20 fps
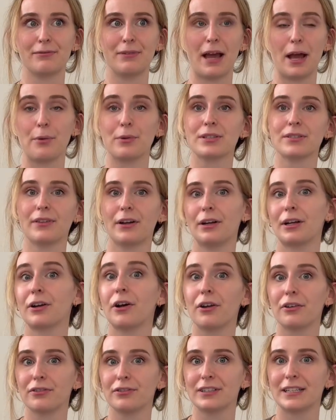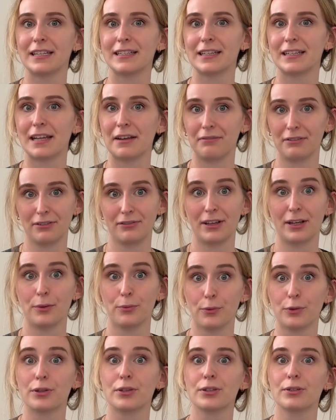I was very confident that everything
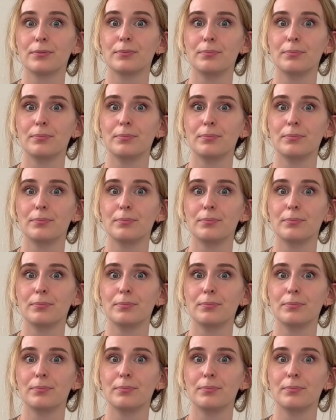would